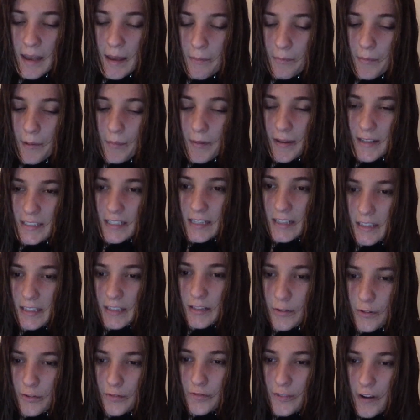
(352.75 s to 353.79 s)
But basically
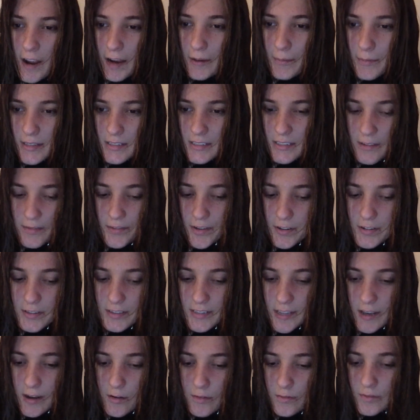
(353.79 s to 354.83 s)
little fragments of
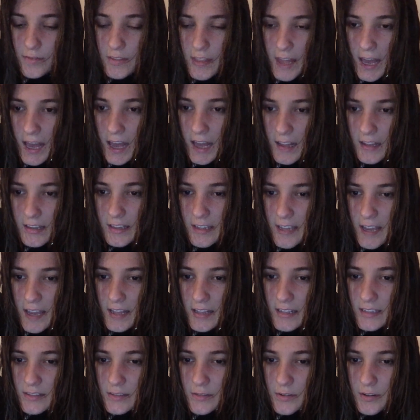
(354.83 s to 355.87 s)
yourself that
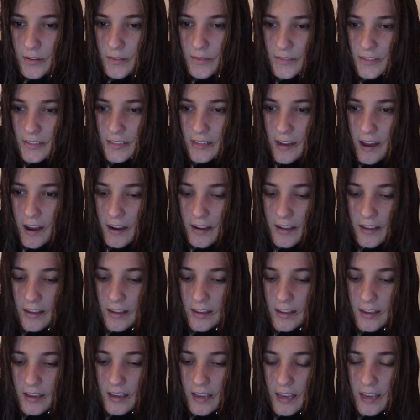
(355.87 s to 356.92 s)
get sort of stuck
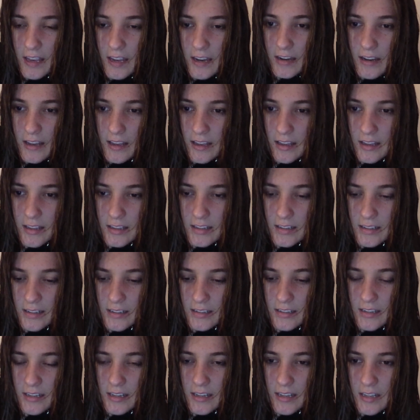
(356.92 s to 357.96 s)
in
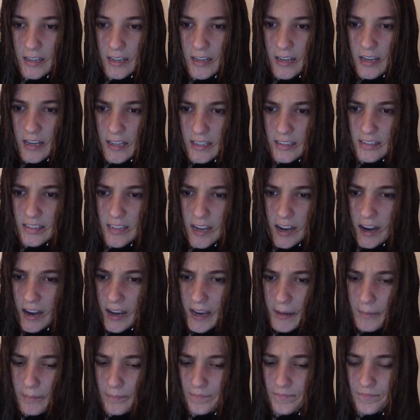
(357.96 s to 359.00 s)

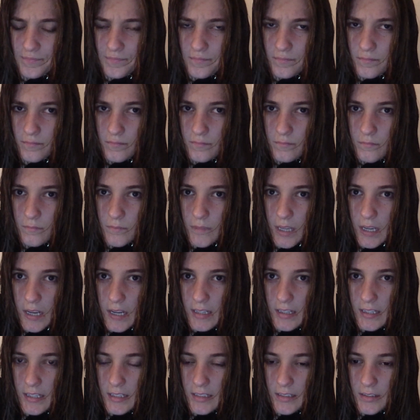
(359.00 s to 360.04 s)
time, and these